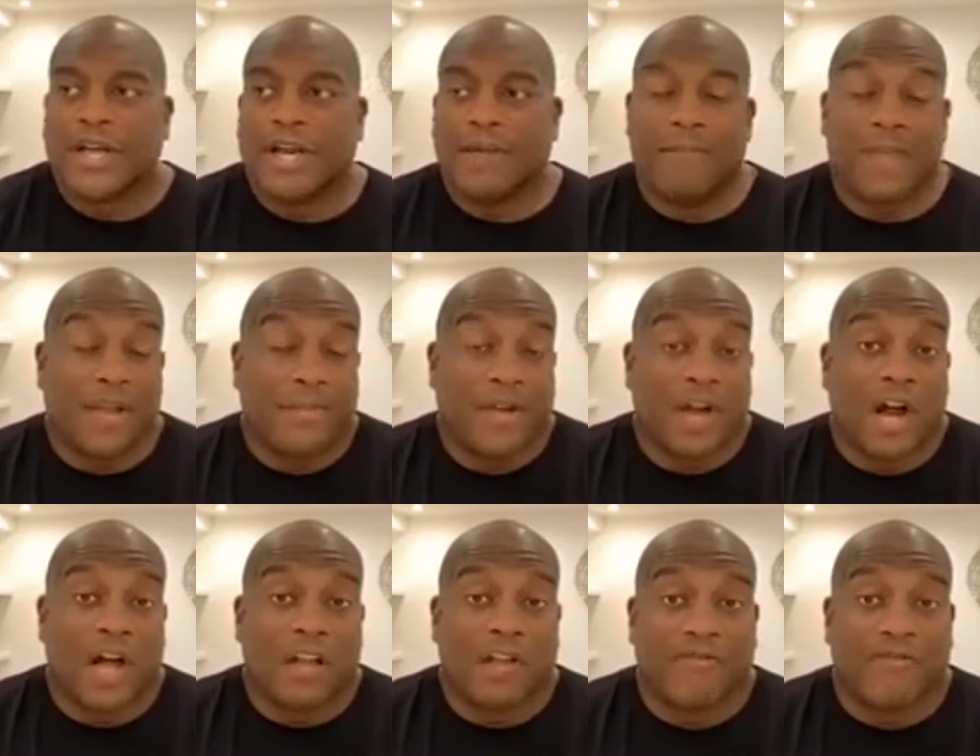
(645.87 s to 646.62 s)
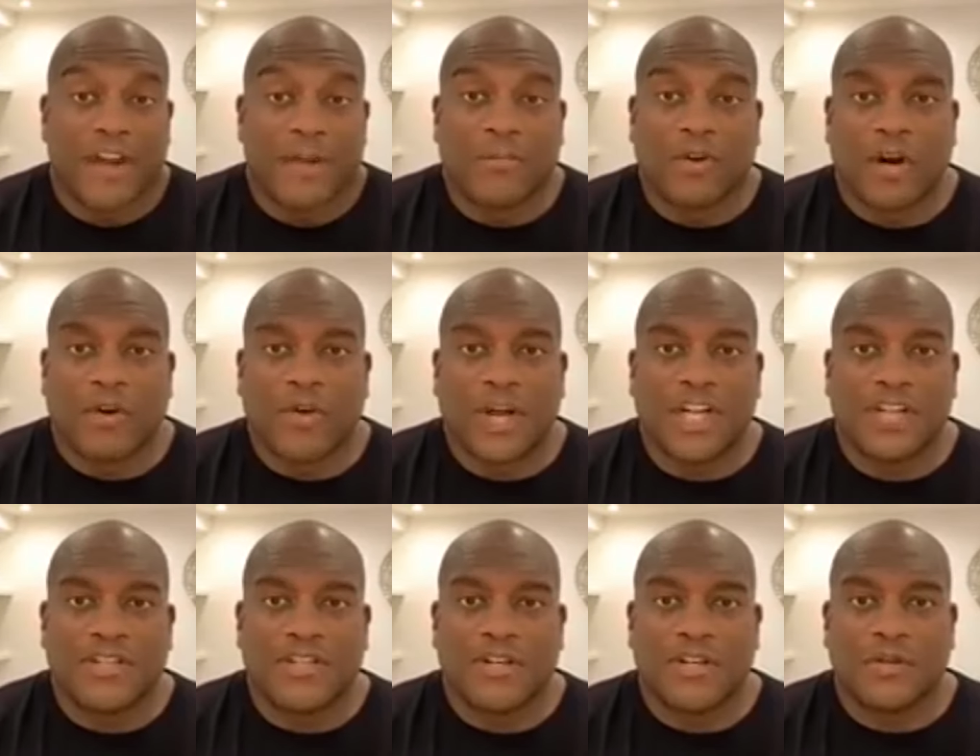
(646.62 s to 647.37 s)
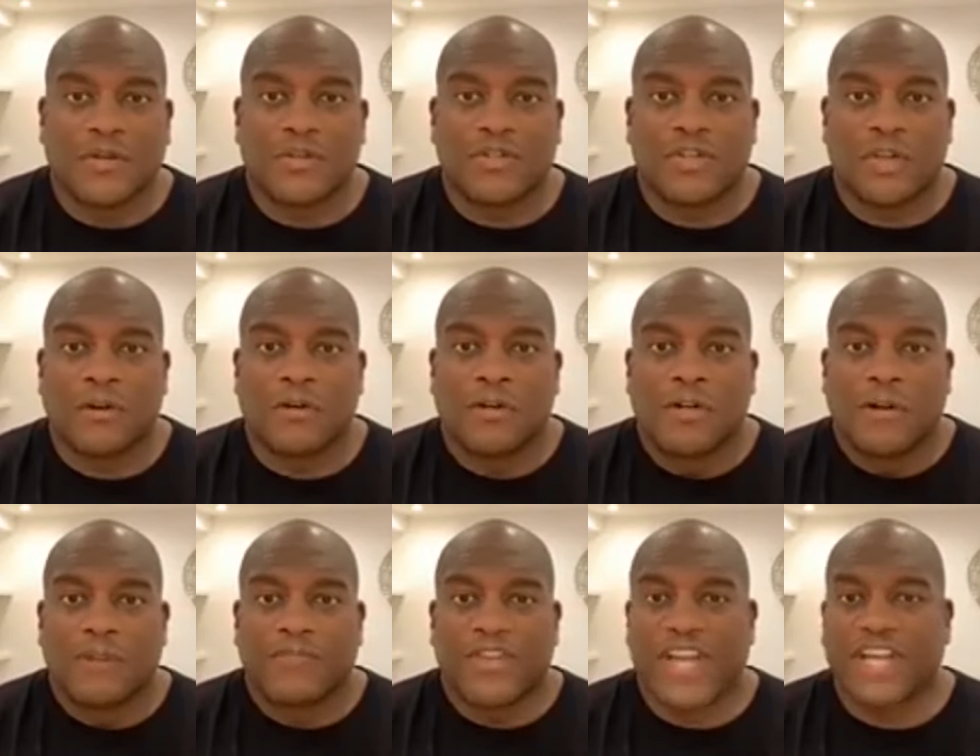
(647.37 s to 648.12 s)
and maybe a Hall of Famer already too. So
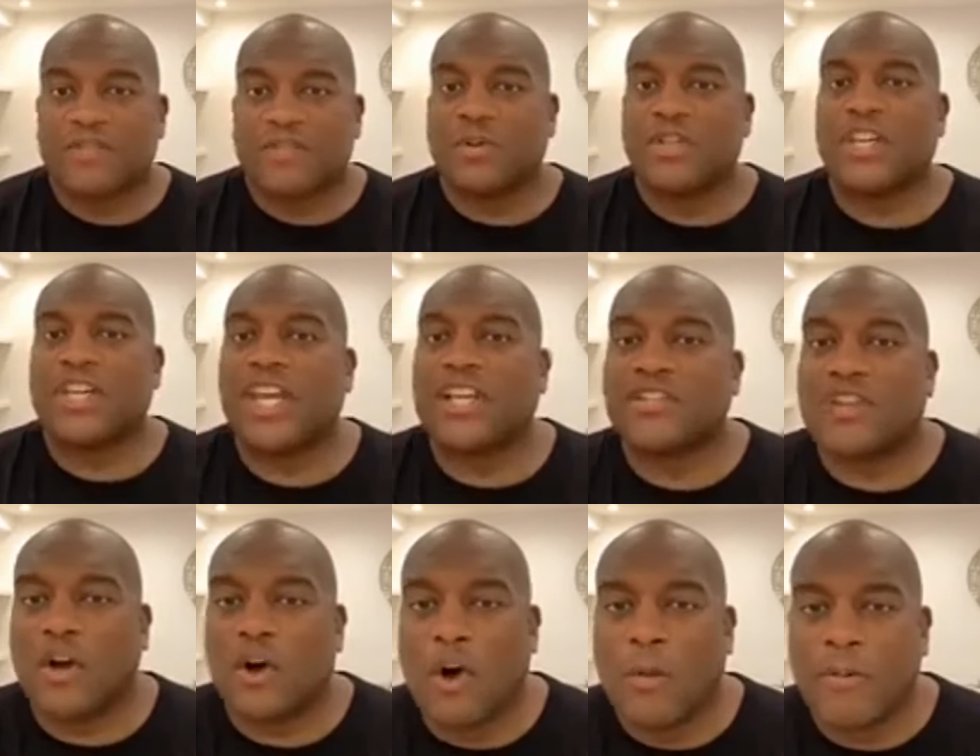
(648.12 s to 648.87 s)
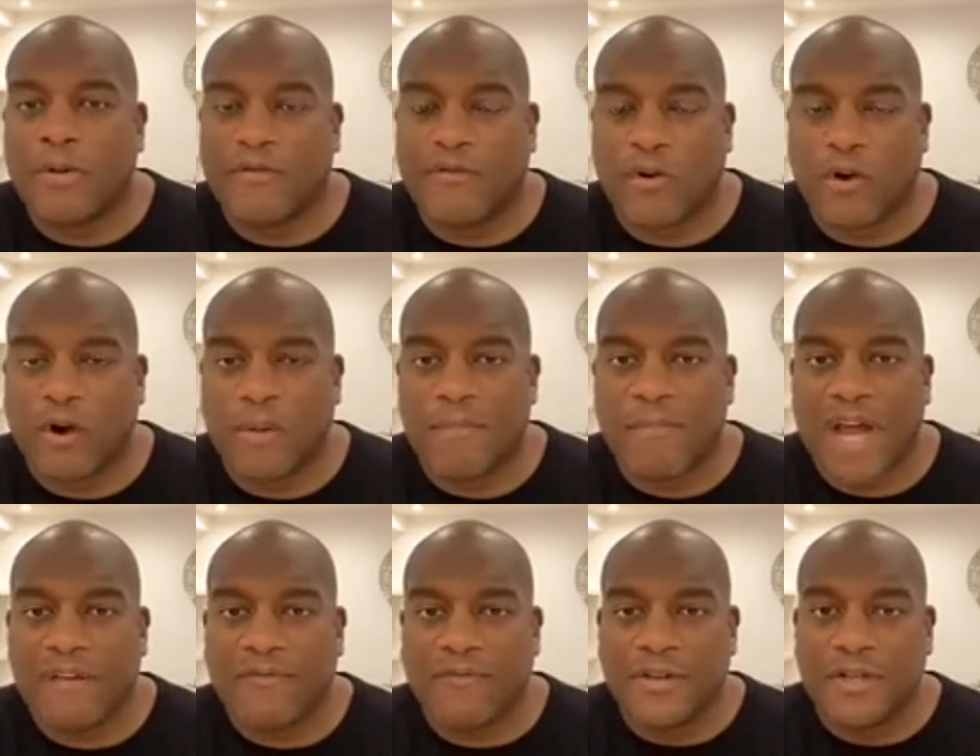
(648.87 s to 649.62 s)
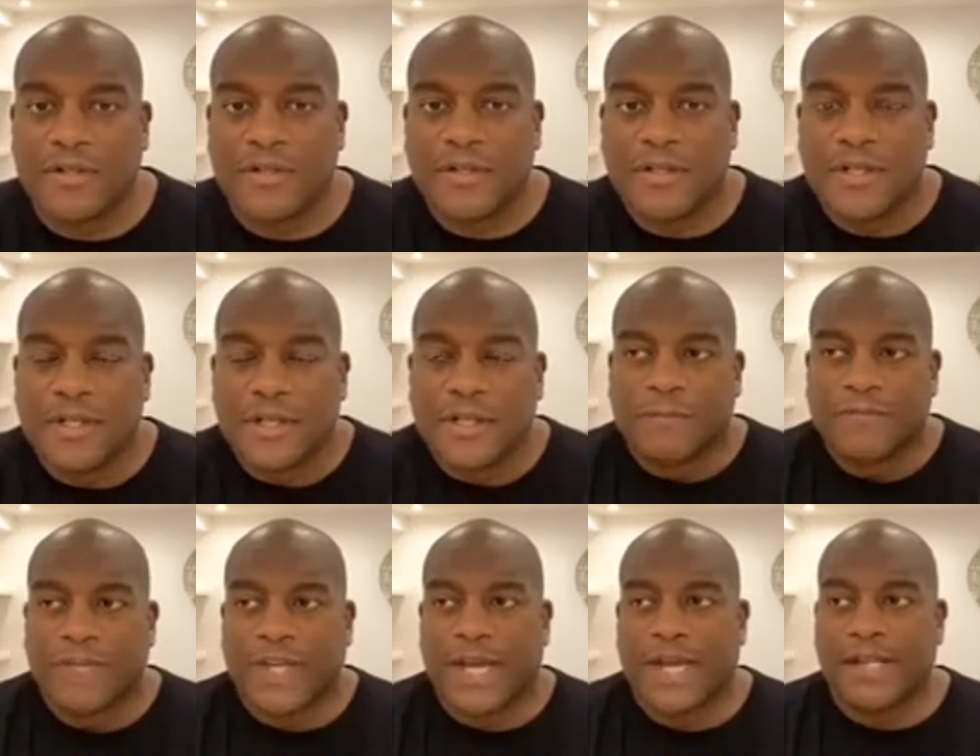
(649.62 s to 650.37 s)
that's what the Kings are hoping for in Byfield,
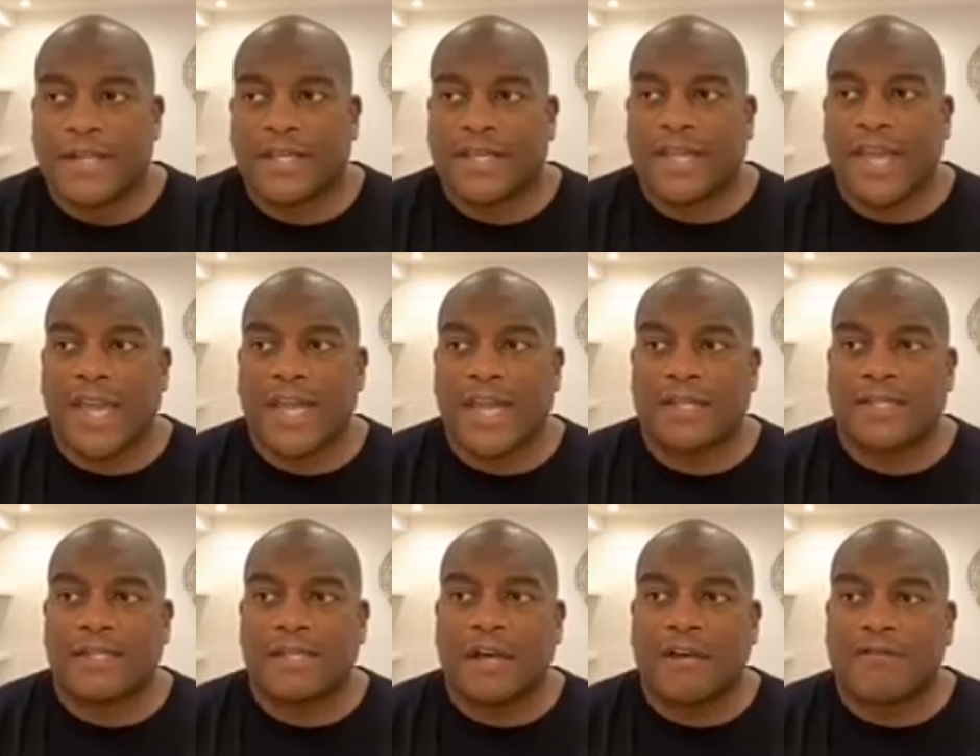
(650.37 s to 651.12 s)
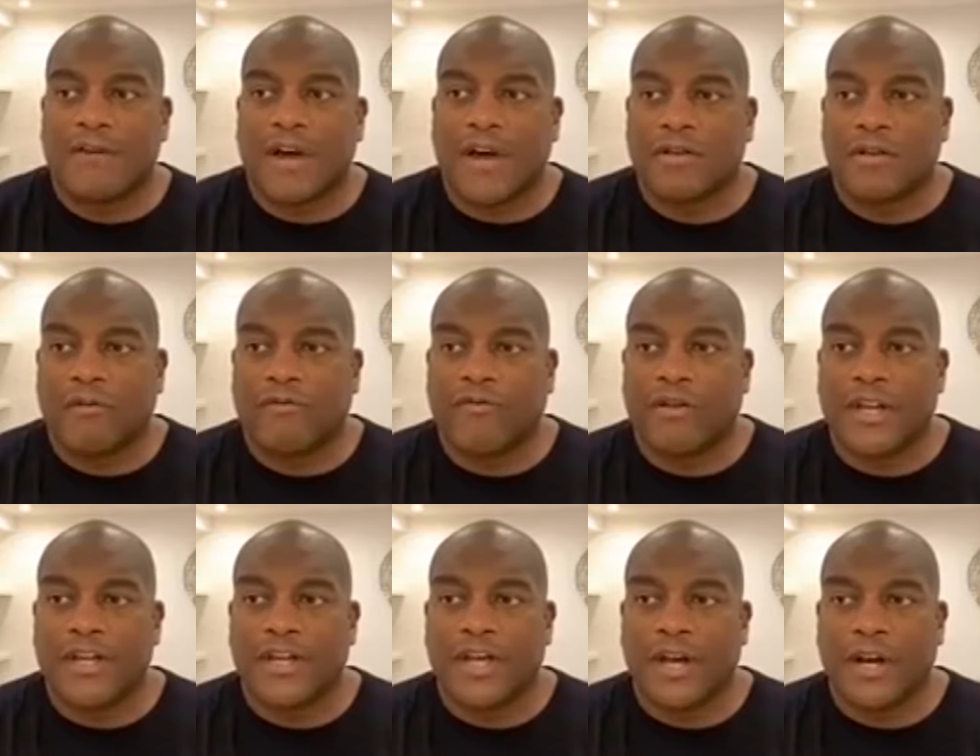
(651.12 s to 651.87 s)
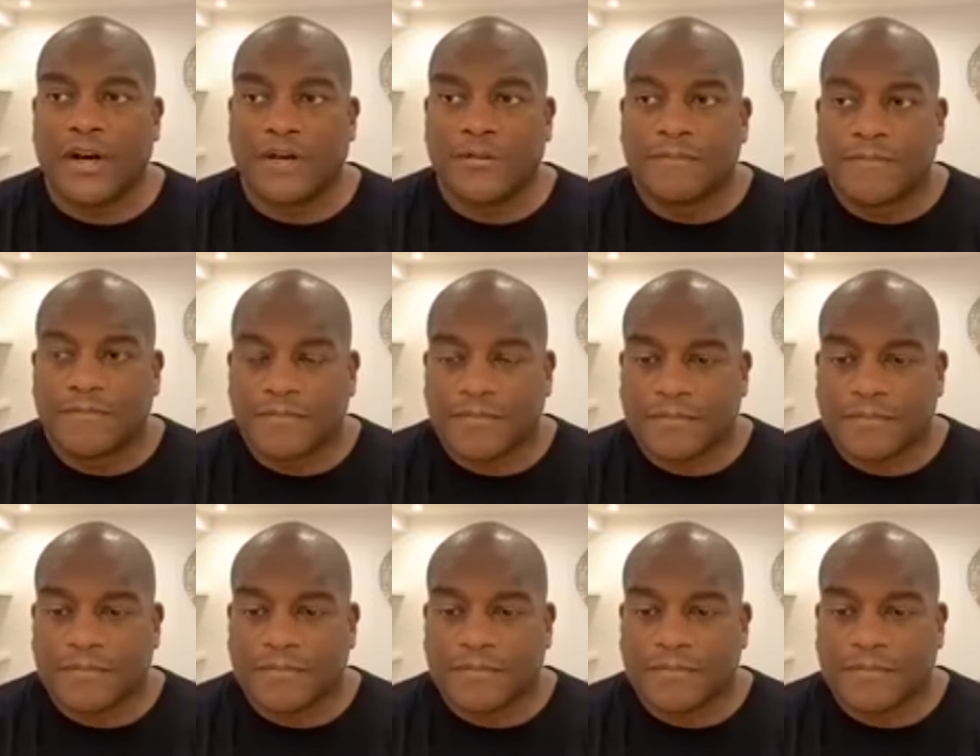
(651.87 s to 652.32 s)
and in the case of uh, Lafreniere,